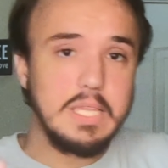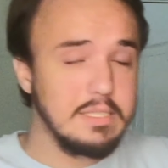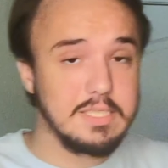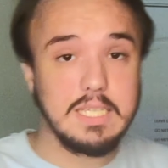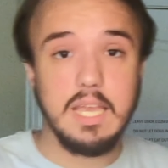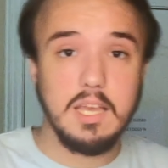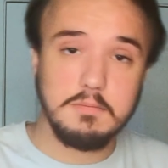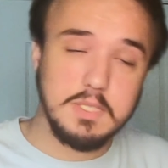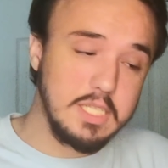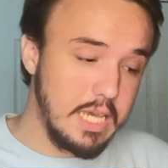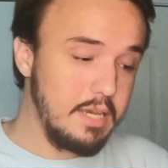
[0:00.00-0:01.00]
Staying up
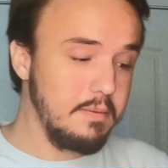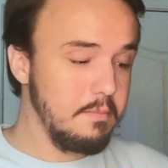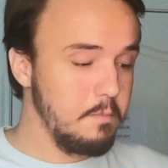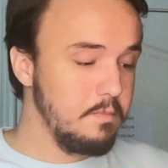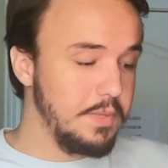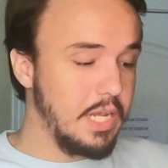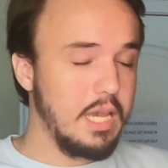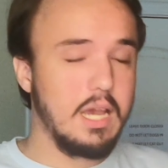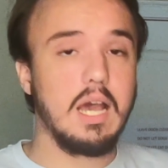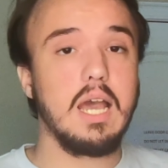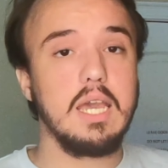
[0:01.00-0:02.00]
to date,
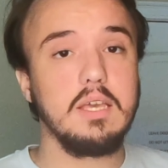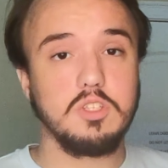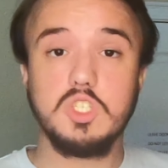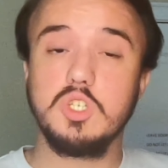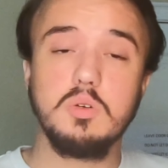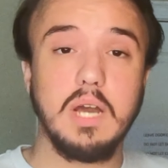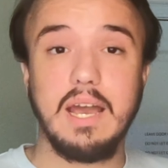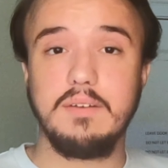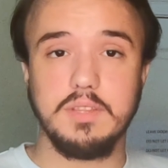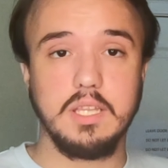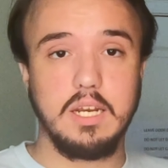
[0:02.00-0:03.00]
I do
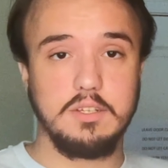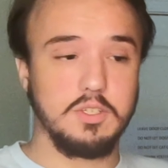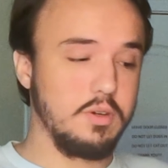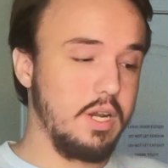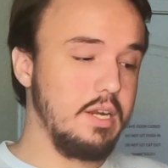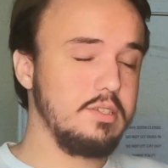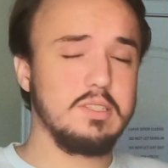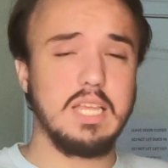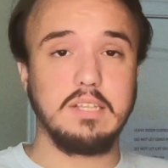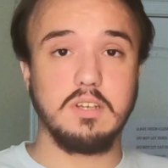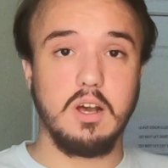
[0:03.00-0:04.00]
have the latest and greatest.
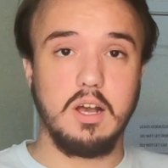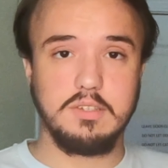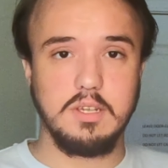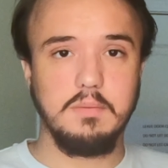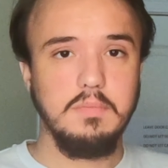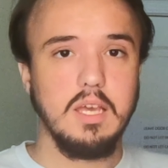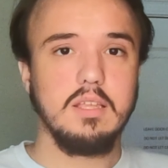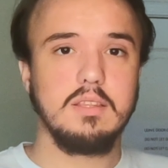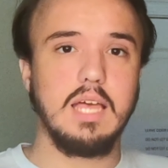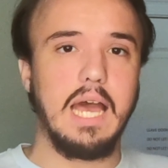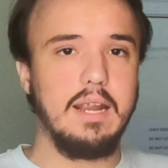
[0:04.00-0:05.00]
That's awesome.
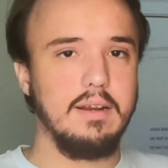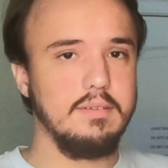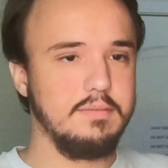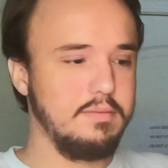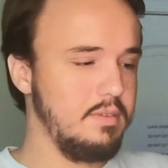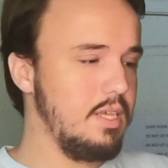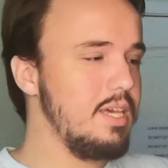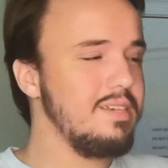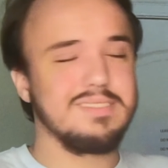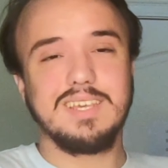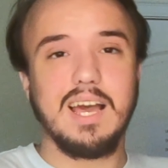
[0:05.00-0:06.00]
That
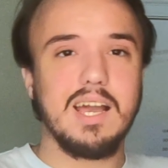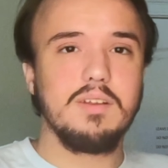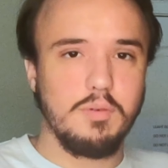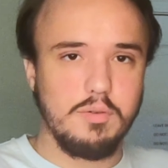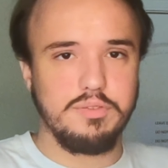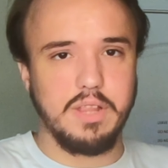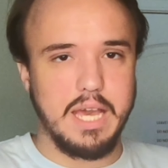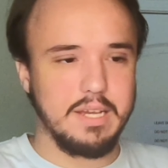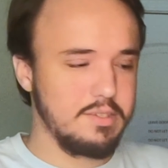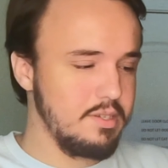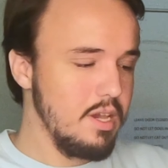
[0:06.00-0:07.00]
is kind of a
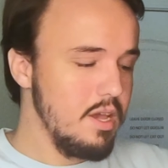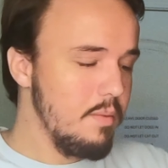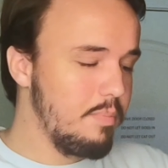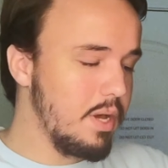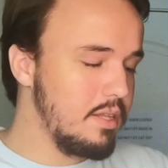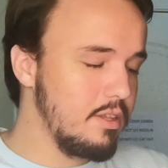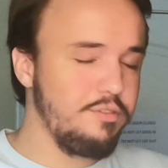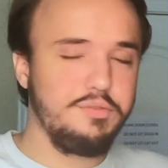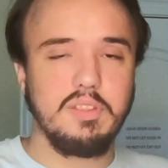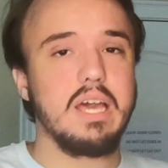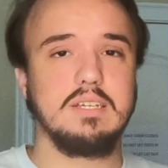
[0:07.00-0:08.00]
flex, but the
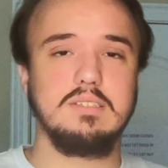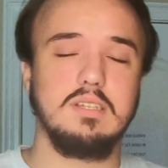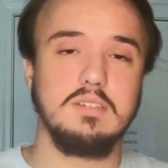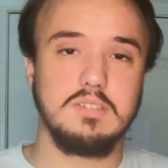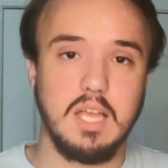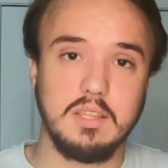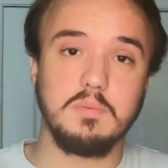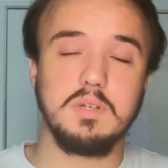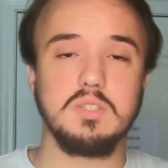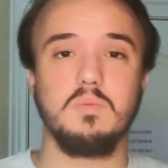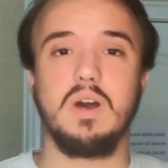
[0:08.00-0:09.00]
flex is not the
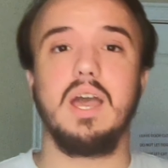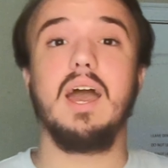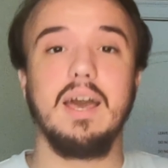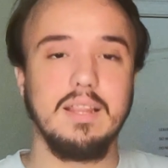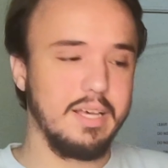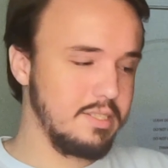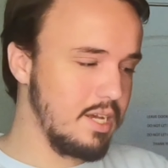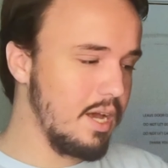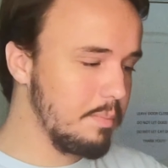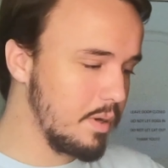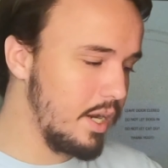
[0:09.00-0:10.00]
reason why I like
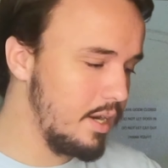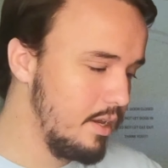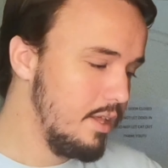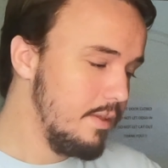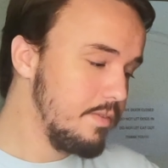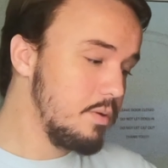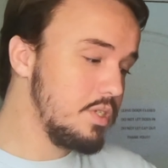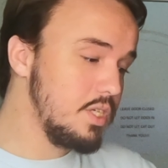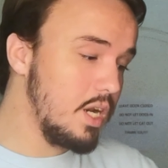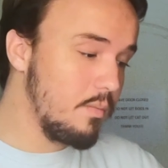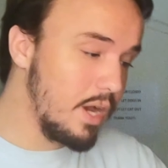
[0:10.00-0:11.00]
to upgrade. The
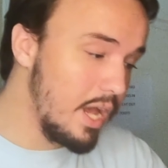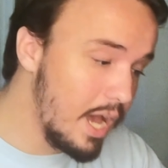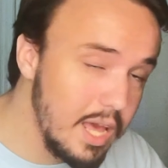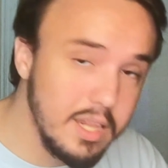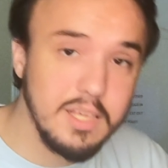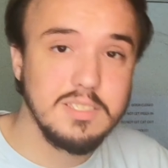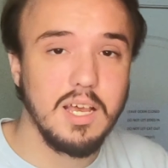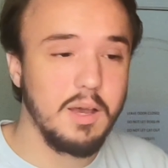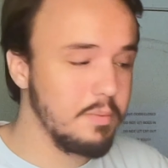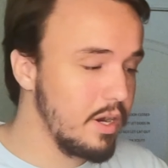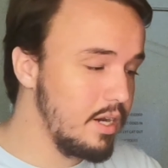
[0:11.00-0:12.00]
reason why I like to
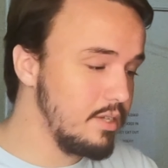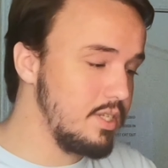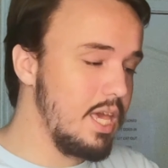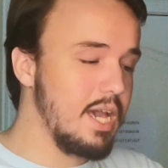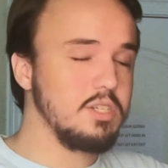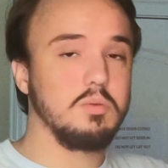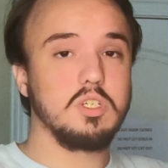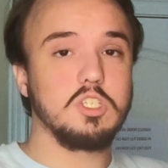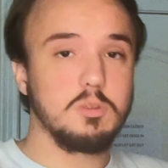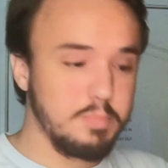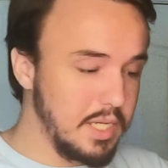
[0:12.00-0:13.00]
upgrade is the actual
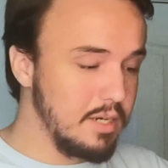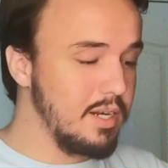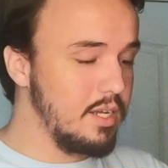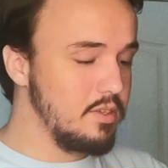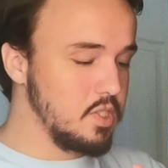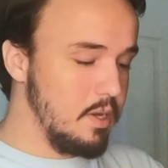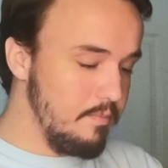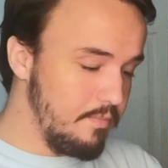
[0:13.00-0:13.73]
experience